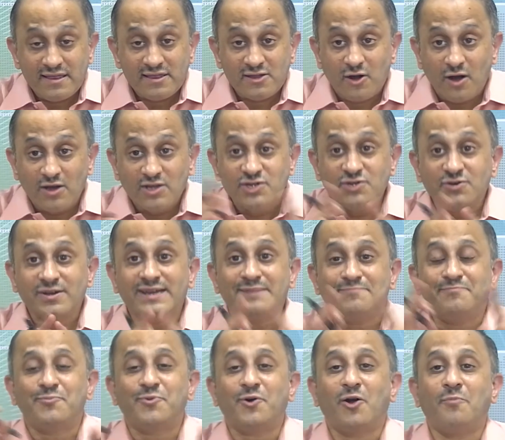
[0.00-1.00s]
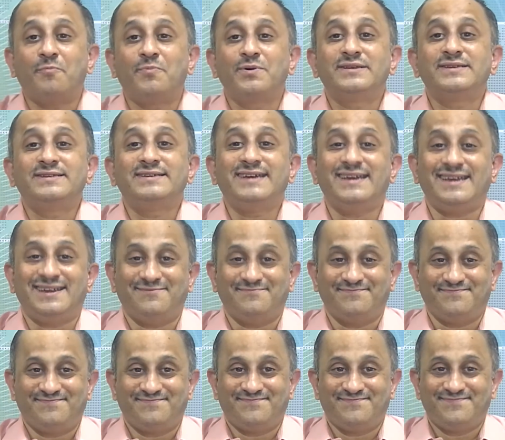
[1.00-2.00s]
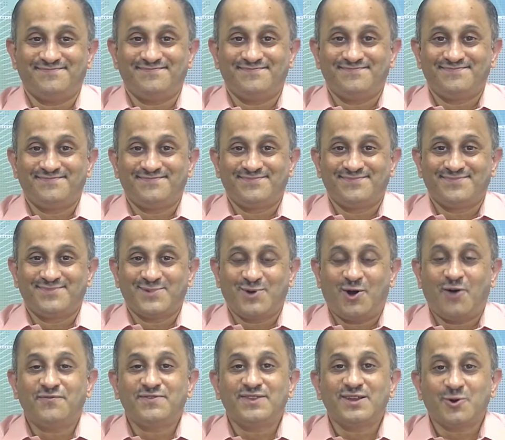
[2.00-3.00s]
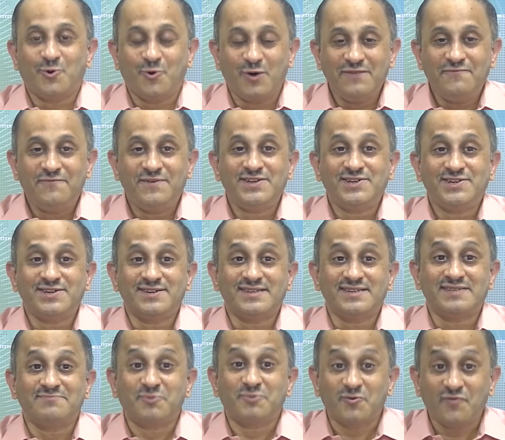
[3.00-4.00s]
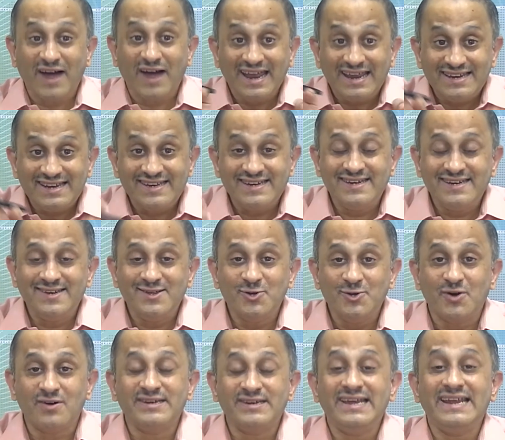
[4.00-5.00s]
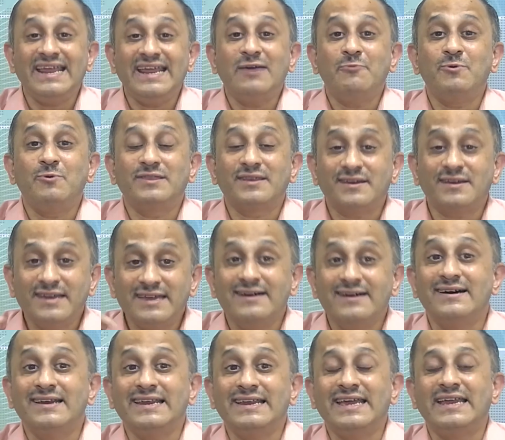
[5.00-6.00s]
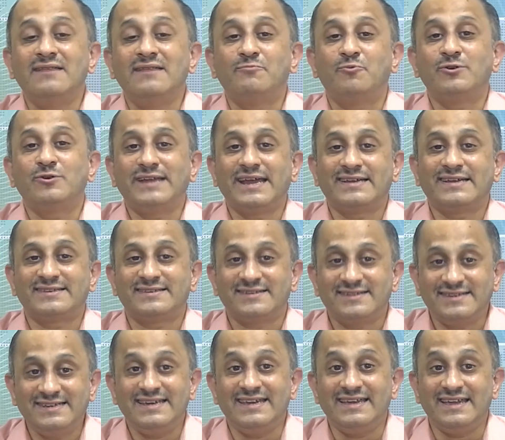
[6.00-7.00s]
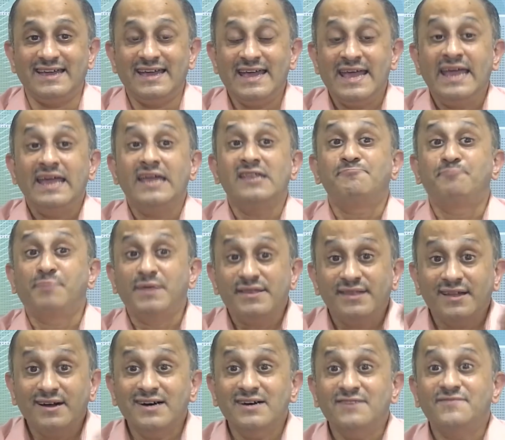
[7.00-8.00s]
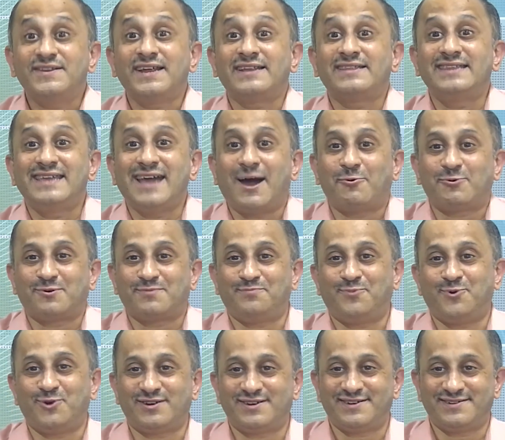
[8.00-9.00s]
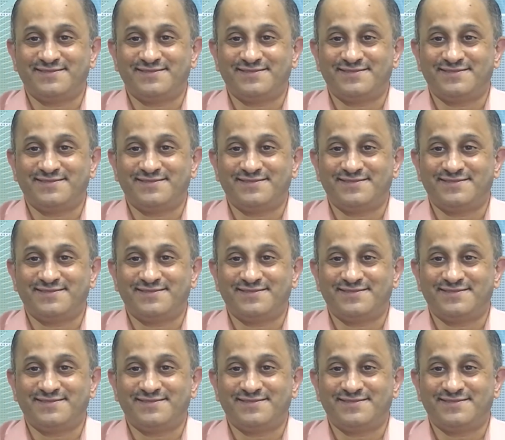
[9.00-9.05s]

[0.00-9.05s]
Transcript: conjugate property of the coefficients, provided you are dealing with a real input xt, is preserved at the output.